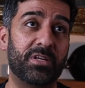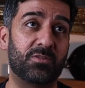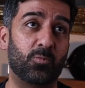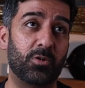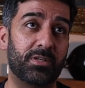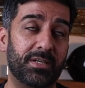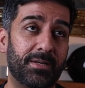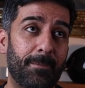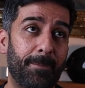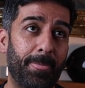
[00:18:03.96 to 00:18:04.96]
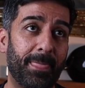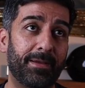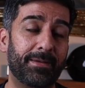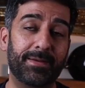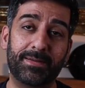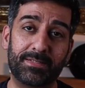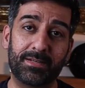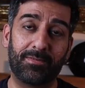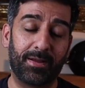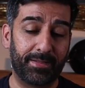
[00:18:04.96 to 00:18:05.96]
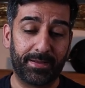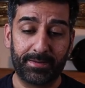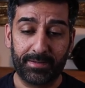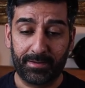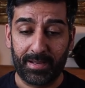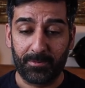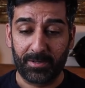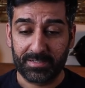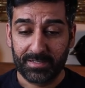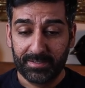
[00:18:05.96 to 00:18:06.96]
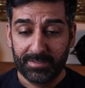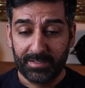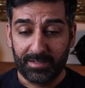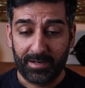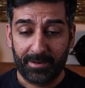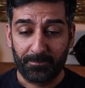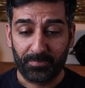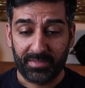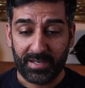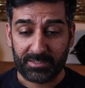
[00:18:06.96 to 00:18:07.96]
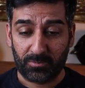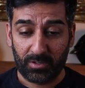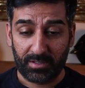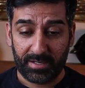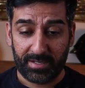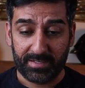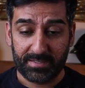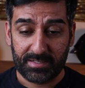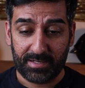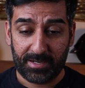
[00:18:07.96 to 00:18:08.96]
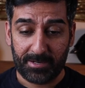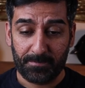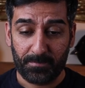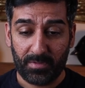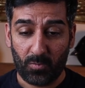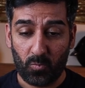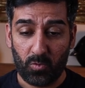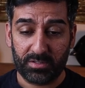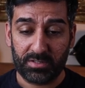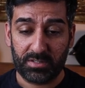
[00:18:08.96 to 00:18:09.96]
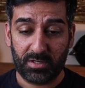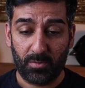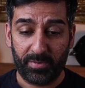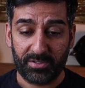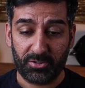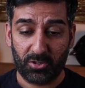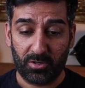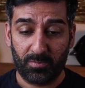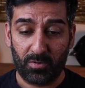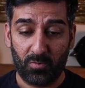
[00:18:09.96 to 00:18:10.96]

Westwood and stuff like that. Uh, anyways, um, next one is um, what's your main job?